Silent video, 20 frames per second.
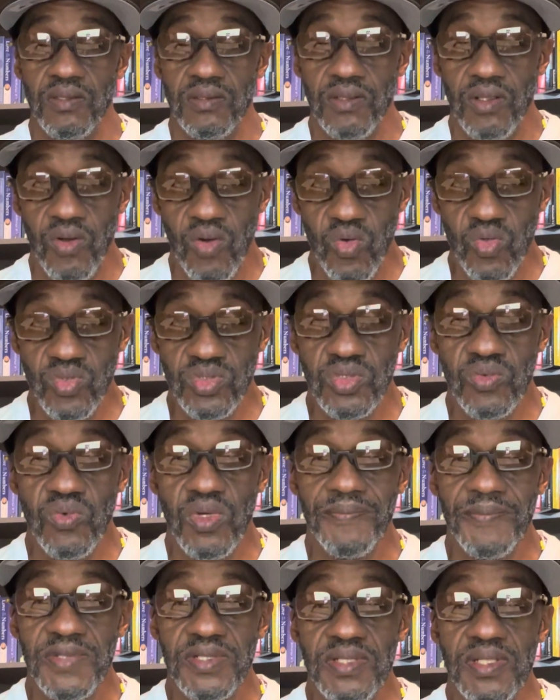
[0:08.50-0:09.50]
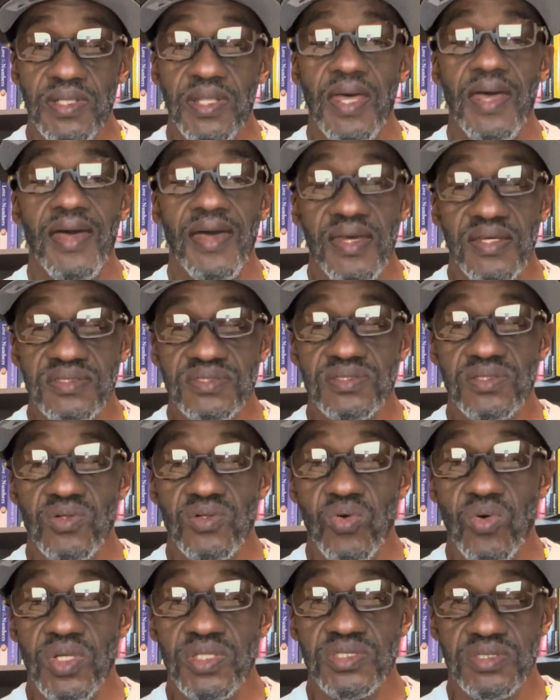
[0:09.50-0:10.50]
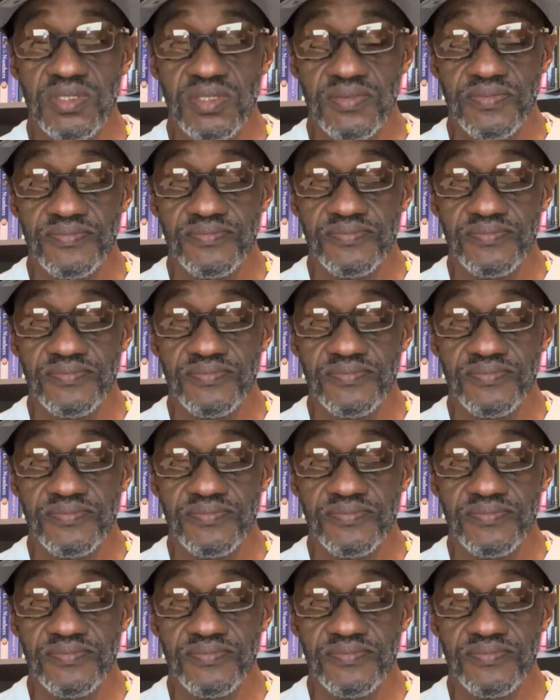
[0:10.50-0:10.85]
older women ask the question,